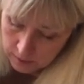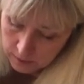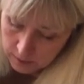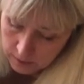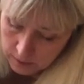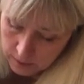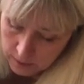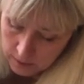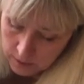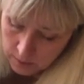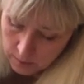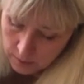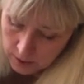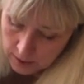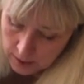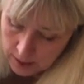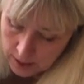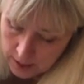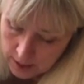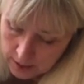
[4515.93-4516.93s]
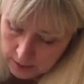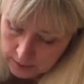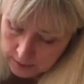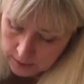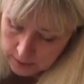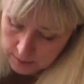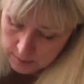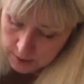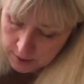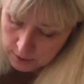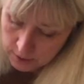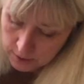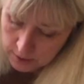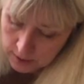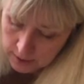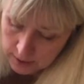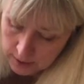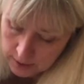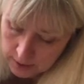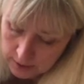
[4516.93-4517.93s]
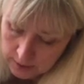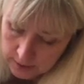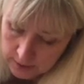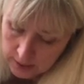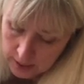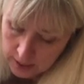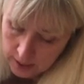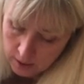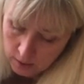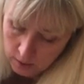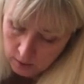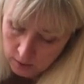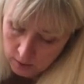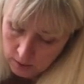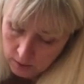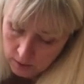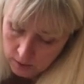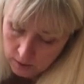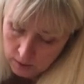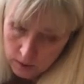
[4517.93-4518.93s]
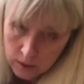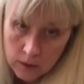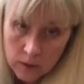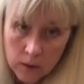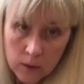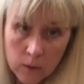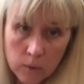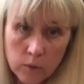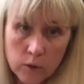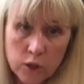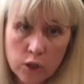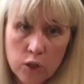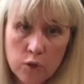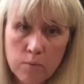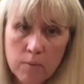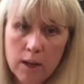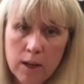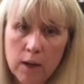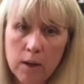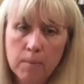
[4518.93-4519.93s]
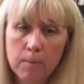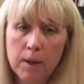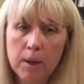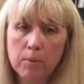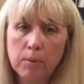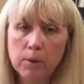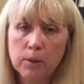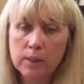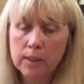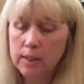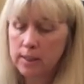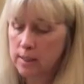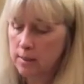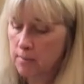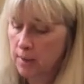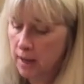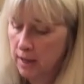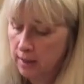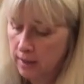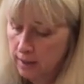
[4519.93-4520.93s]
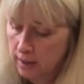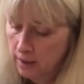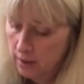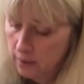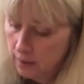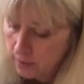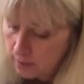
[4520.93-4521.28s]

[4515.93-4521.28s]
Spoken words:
And then we're going to add some underneath his tail, which you may not be able to see back there.